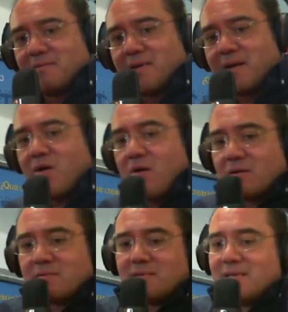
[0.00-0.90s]

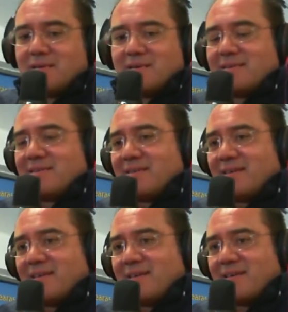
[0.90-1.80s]
young,
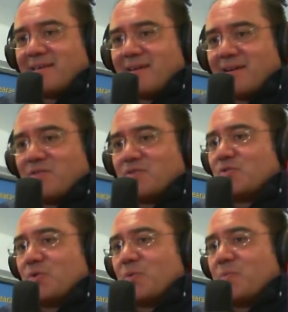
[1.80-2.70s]
I used
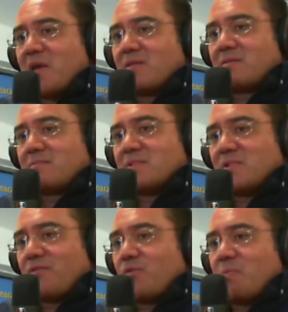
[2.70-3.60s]
to make
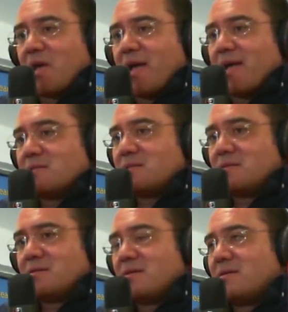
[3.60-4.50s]
stuff with my hands.
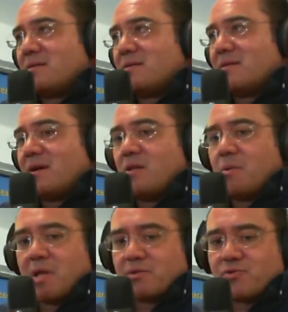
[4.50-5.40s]
I love
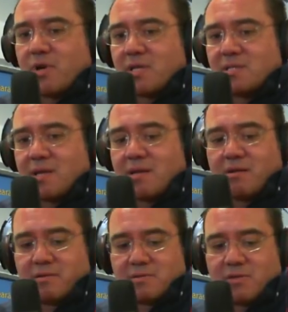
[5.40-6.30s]
electronics. I
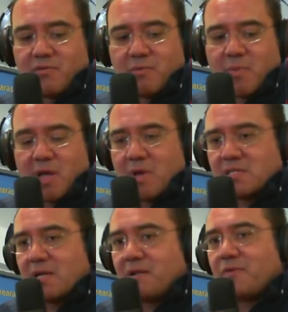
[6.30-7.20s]
learned something by
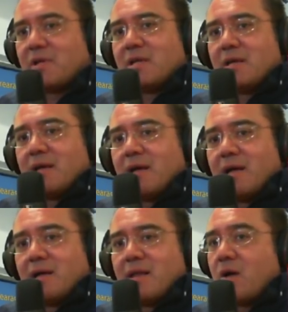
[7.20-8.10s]
myself.
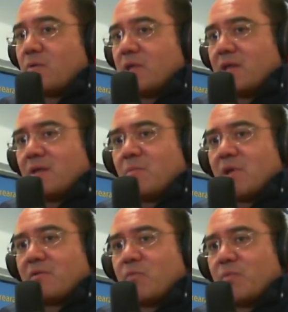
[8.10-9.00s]
Now with the
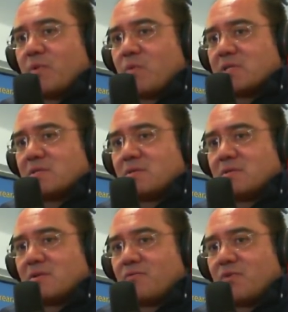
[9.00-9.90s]
maker movement was
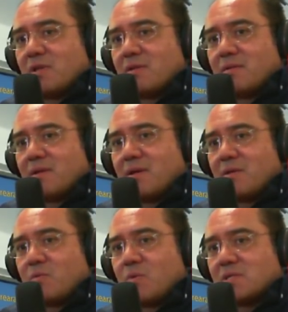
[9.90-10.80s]
something
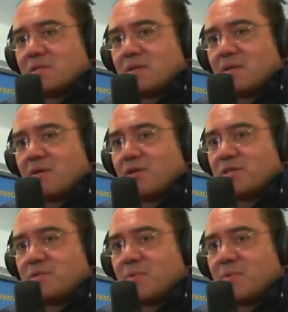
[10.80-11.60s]
I was engaged